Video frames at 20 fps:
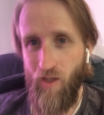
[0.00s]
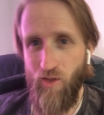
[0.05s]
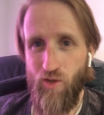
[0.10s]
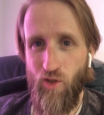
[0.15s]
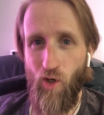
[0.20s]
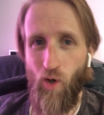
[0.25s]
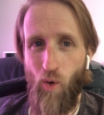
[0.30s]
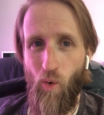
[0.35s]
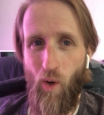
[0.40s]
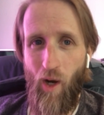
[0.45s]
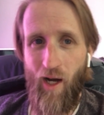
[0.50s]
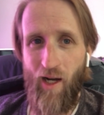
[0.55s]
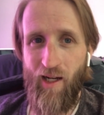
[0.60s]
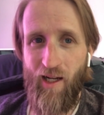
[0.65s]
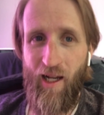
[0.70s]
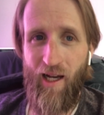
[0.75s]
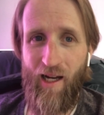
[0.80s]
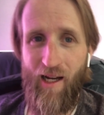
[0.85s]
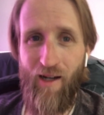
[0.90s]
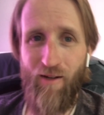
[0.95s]
So I
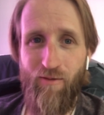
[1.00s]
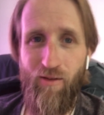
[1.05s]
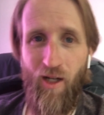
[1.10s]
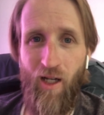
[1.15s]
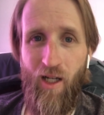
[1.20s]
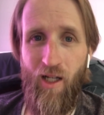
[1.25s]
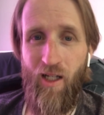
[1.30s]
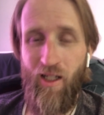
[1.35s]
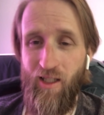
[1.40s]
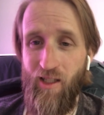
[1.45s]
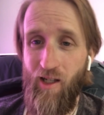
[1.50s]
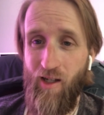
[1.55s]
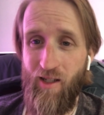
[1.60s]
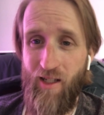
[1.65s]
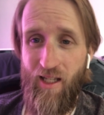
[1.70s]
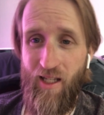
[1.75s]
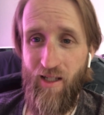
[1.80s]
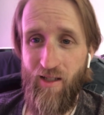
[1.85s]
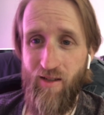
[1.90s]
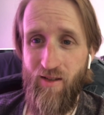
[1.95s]
have young
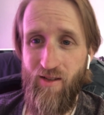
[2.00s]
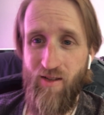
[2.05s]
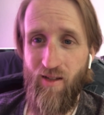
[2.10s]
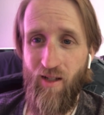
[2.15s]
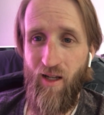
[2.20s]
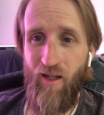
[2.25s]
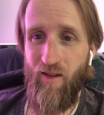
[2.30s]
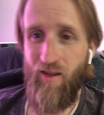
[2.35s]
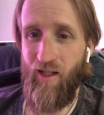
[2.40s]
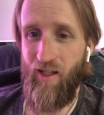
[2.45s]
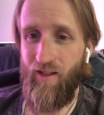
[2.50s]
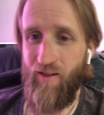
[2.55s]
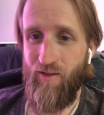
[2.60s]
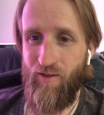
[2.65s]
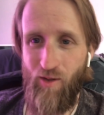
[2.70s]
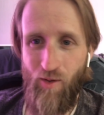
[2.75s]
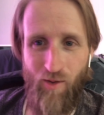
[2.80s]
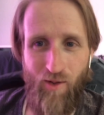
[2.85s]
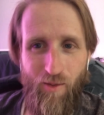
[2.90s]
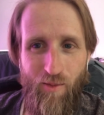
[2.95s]
kids
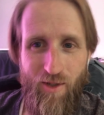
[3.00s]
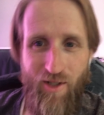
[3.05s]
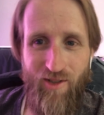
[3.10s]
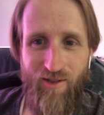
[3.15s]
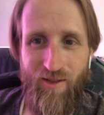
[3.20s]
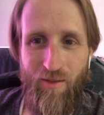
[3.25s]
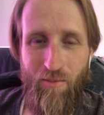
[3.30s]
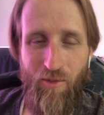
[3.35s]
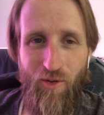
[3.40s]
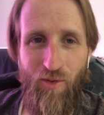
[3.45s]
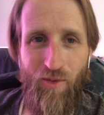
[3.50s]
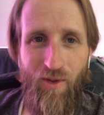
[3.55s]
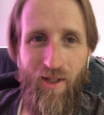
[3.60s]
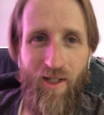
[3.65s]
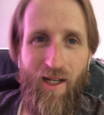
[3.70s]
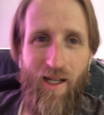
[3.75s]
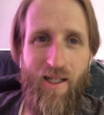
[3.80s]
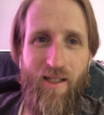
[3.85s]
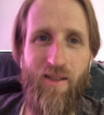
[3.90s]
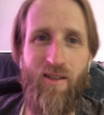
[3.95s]
that don't always sleep through the
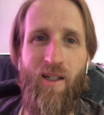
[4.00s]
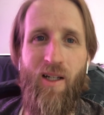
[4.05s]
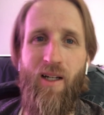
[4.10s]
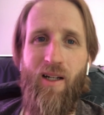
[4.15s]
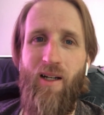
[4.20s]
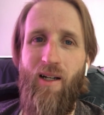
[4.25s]
night.